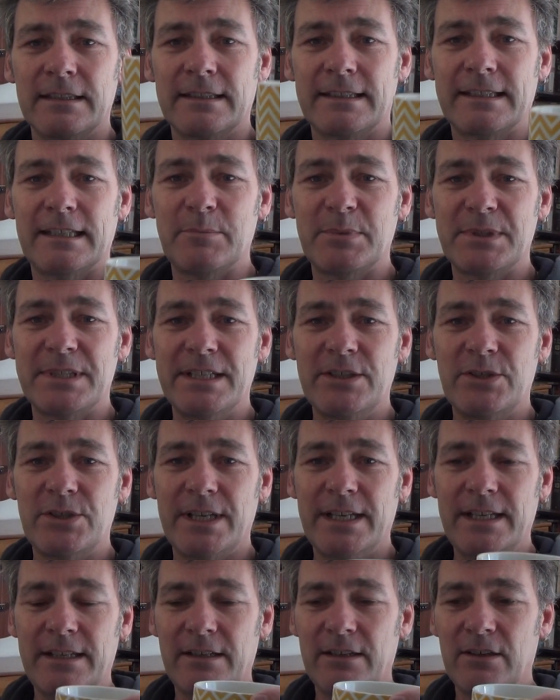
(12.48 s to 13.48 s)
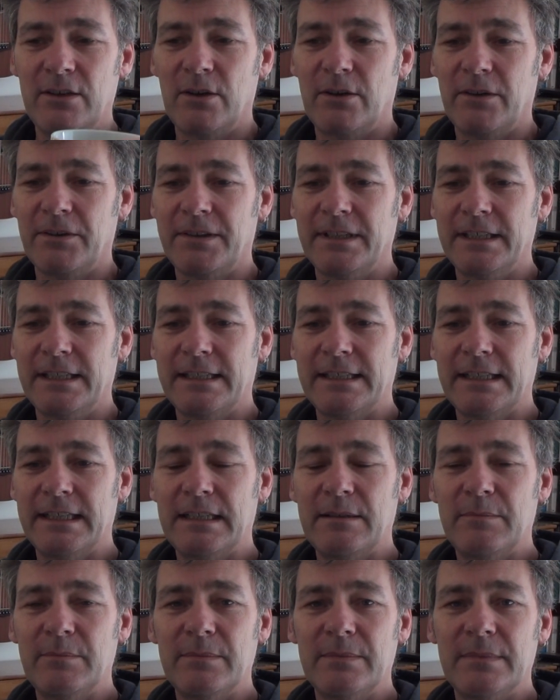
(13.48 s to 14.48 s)
cup of tea chat, I think
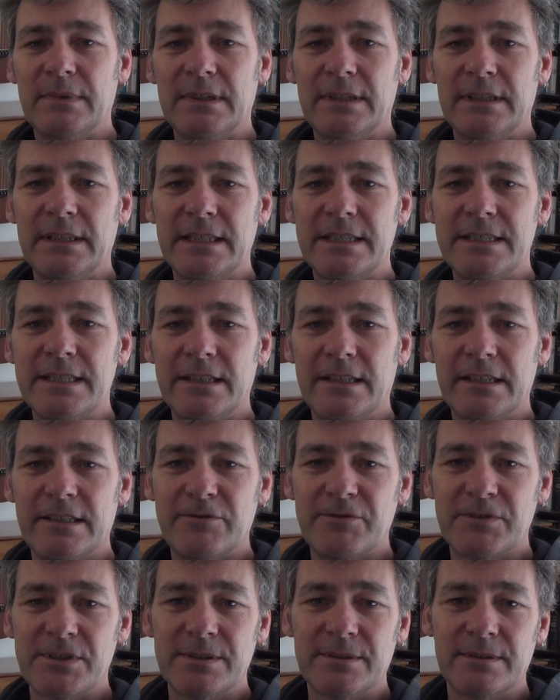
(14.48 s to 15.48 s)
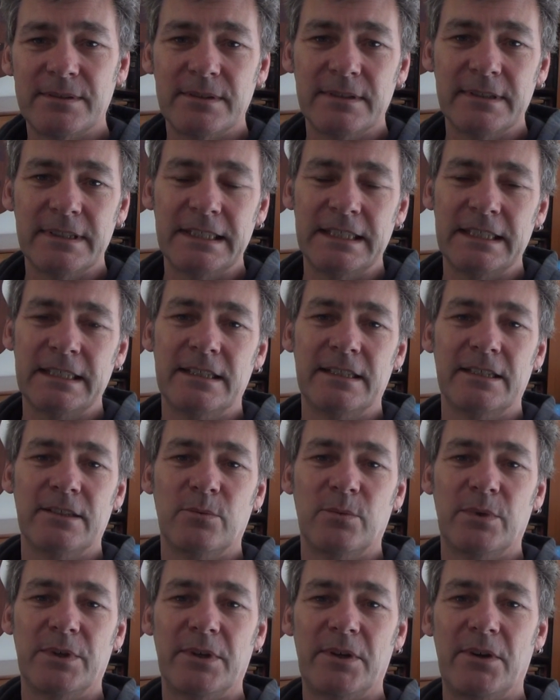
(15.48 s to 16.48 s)
um, it's a gift.
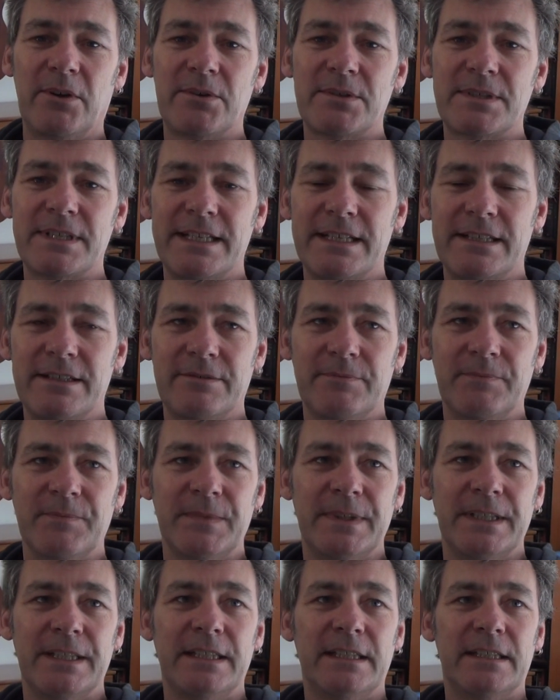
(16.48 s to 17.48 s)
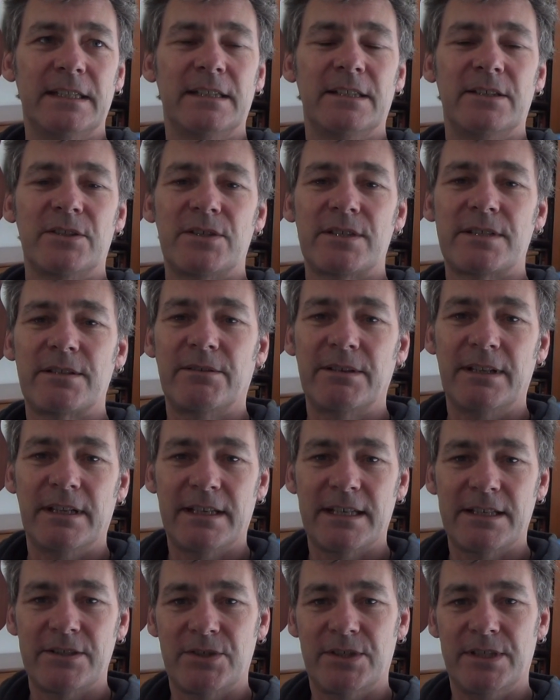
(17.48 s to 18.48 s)
We got lockdown, just like
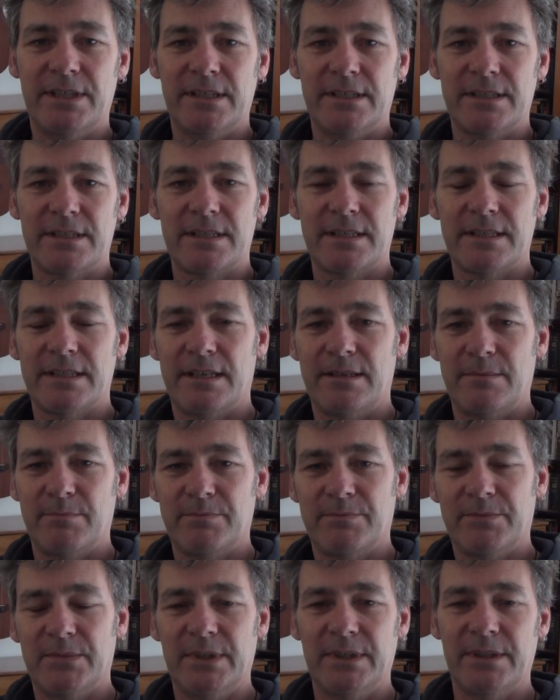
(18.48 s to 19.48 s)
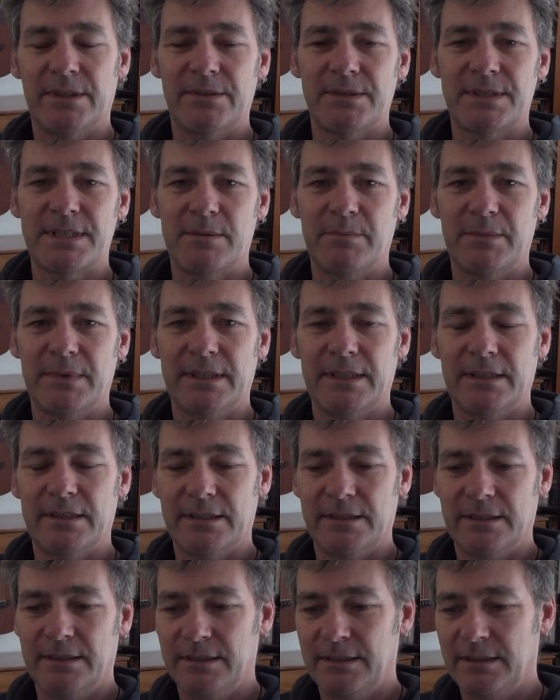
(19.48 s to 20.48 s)
last year, it's um, you know something
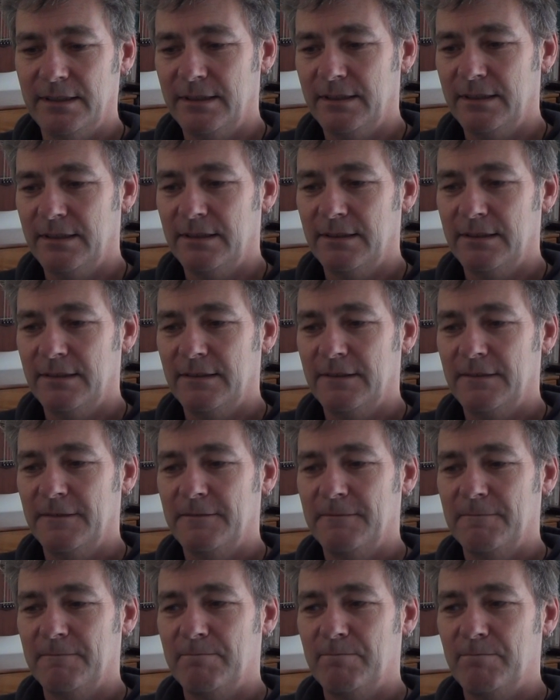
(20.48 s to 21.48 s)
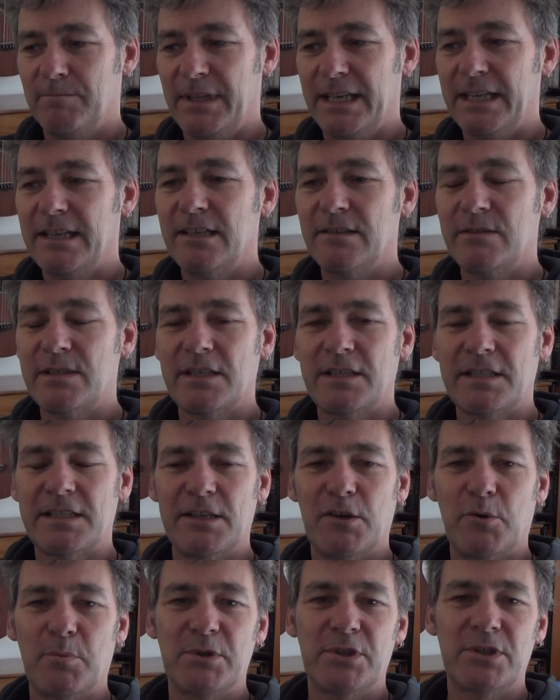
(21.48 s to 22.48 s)
that gives us
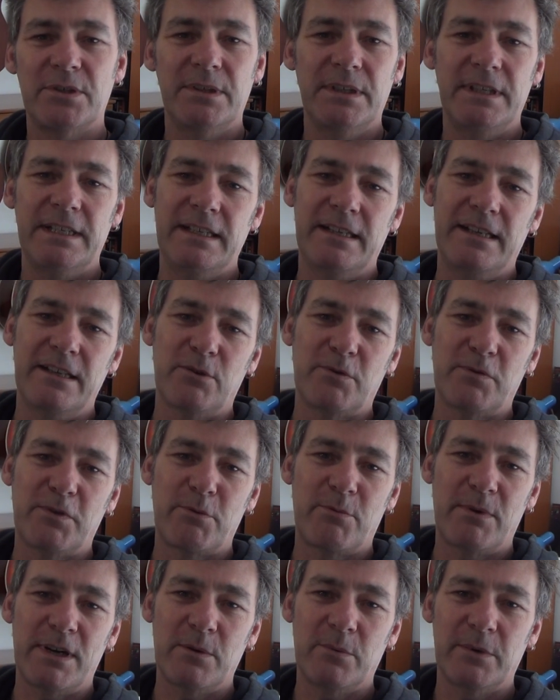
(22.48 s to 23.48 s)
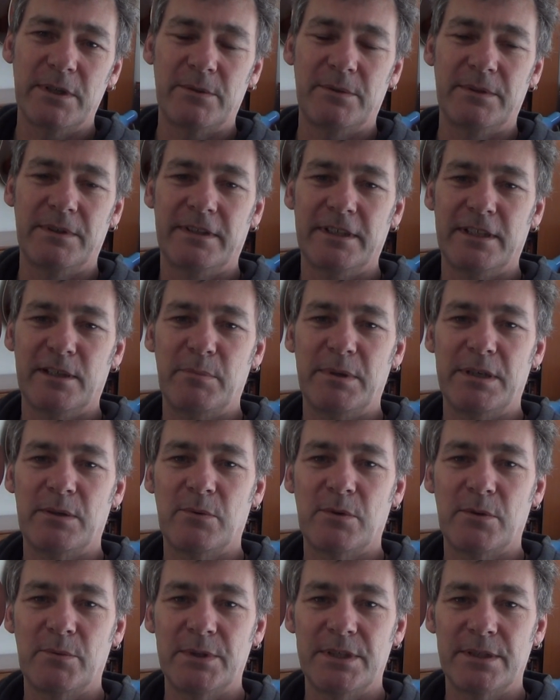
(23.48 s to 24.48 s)
the opportunity to get off the rat wheel and think about
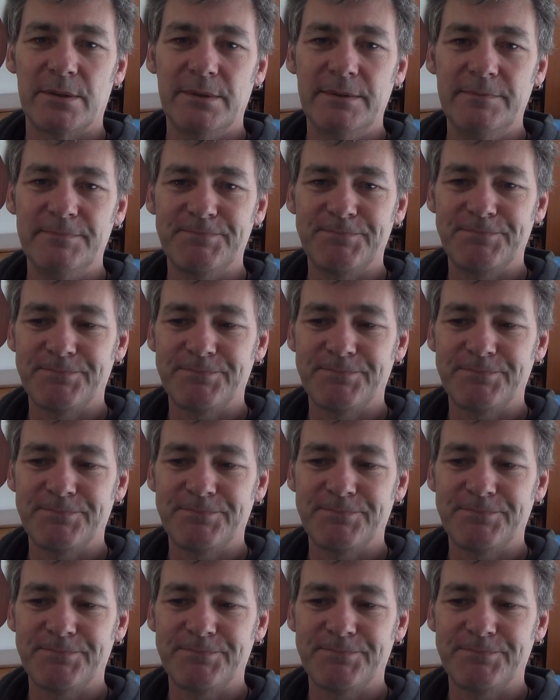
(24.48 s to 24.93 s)
what we're doing.